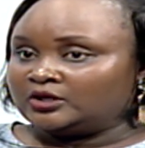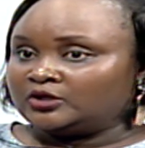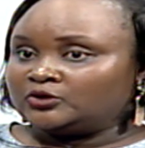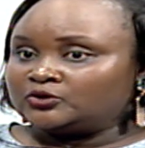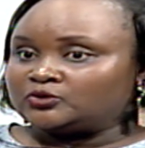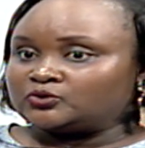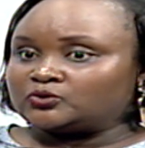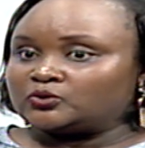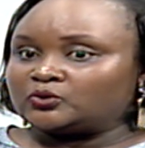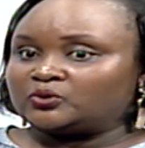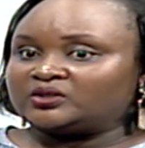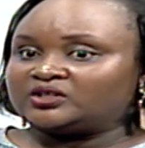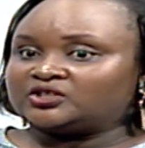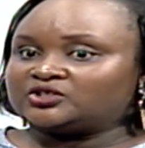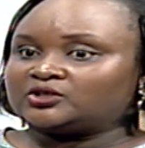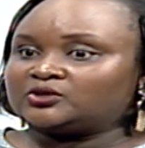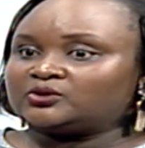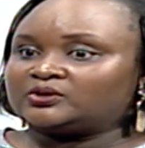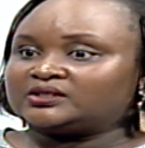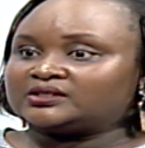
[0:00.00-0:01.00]
Yeah. So the
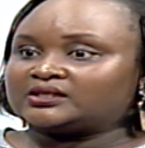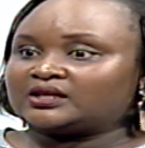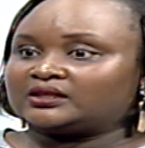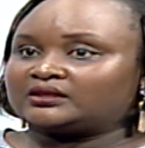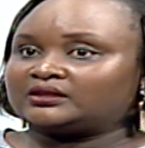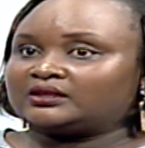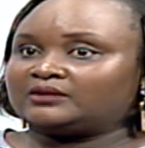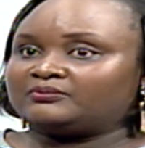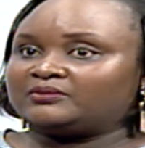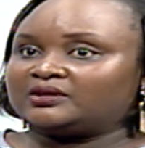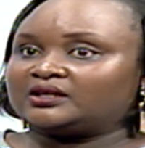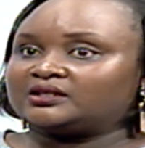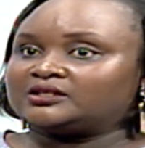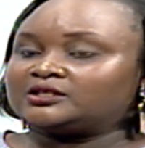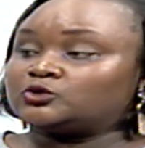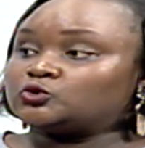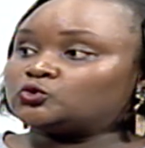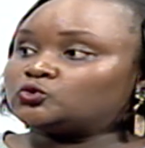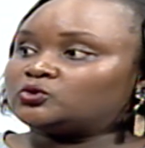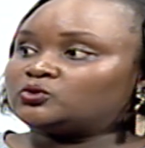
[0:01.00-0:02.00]
schedule is that they'll be
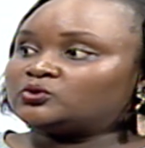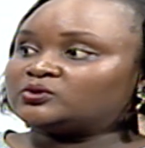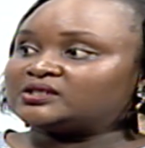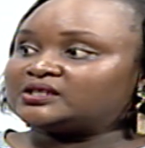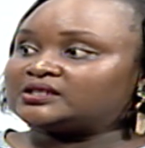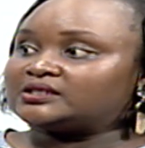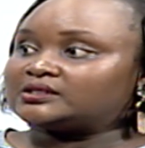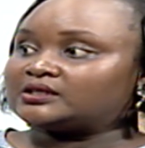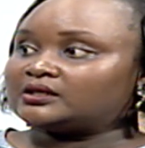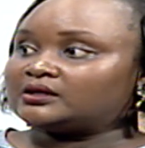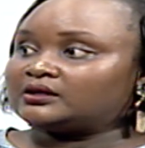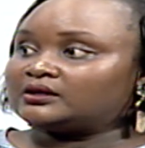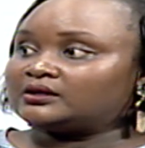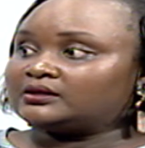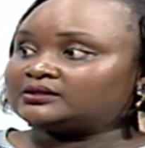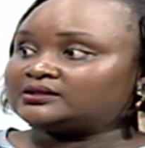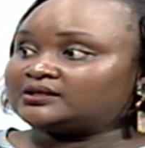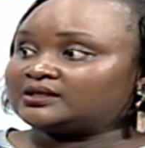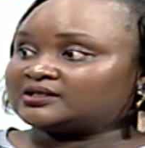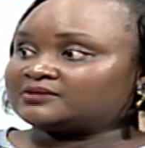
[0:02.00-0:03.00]
getting two doses
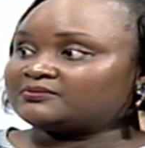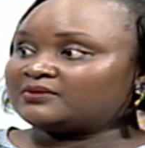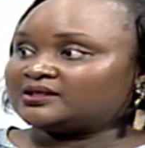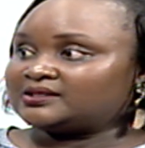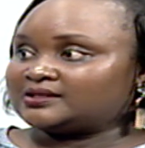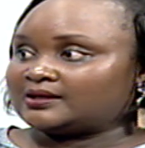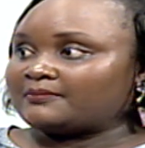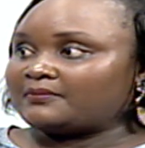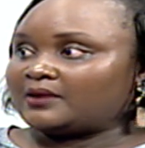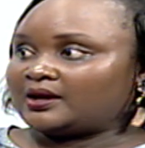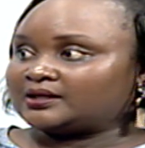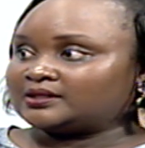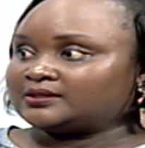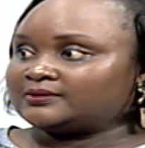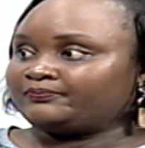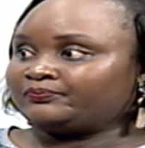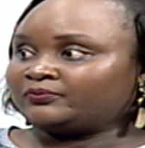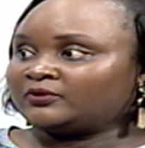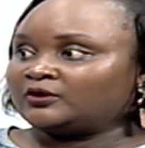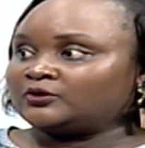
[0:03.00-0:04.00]
uh, six months apart.
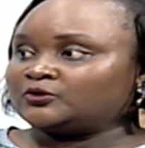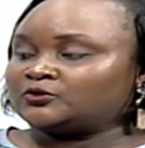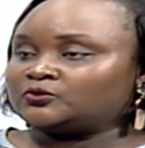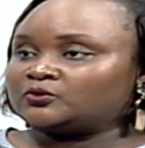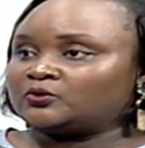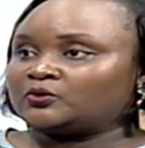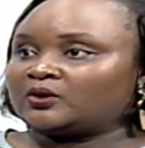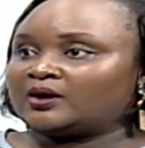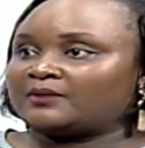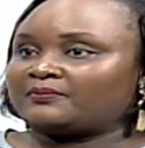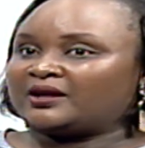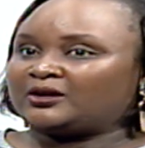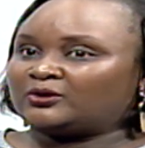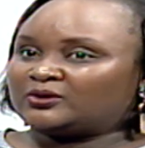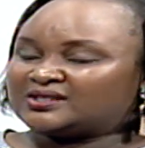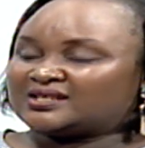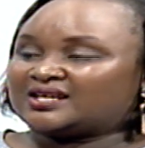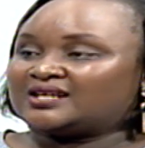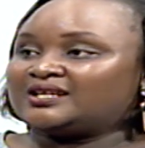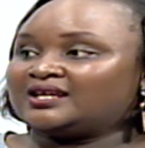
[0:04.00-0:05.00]
Okay. So a
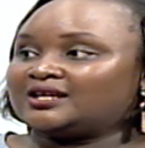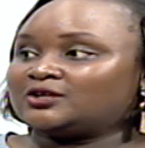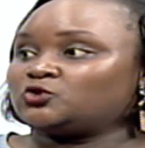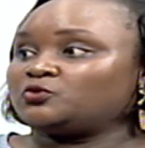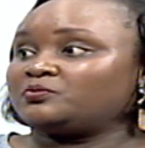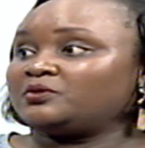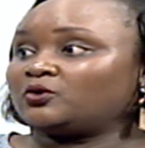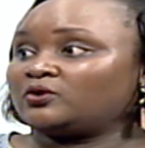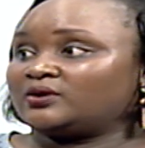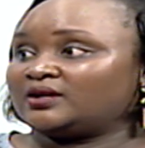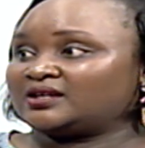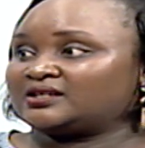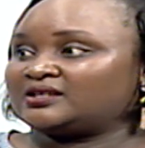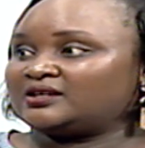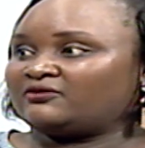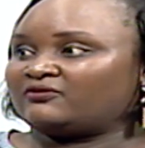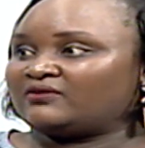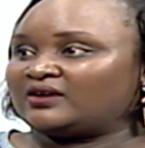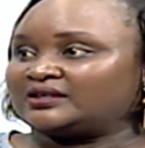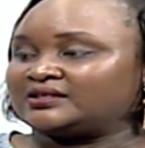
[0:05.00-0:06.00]
pilot study had to be
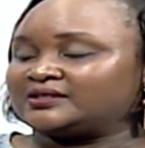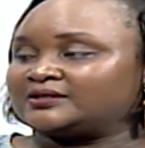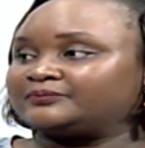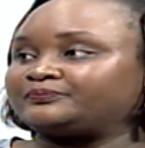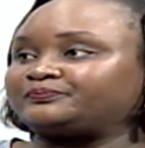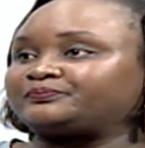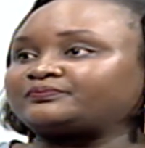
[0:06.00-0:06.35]
conducted first.